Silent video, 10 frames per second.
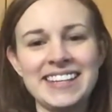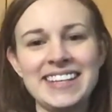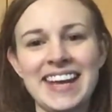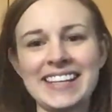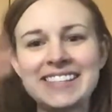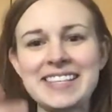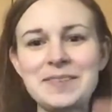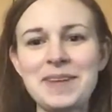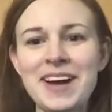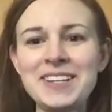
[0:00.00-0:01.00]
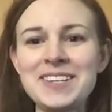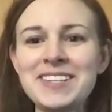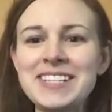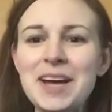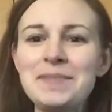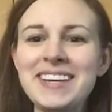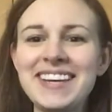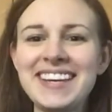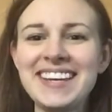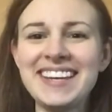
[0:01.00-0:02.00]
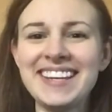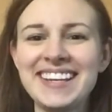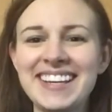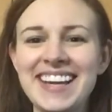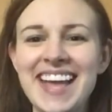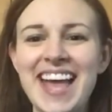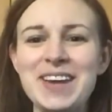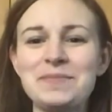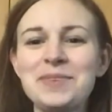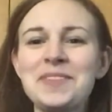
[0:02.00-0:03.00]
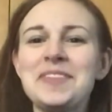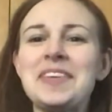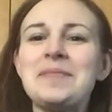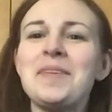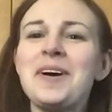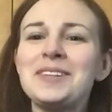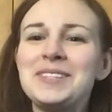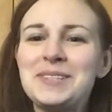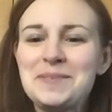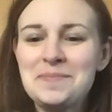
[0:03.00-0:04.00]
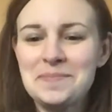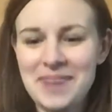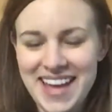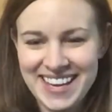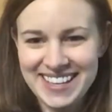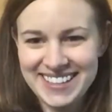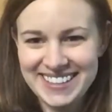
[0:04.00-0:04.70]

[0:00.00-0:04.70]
Dance them on your tummy, and put them all to bed.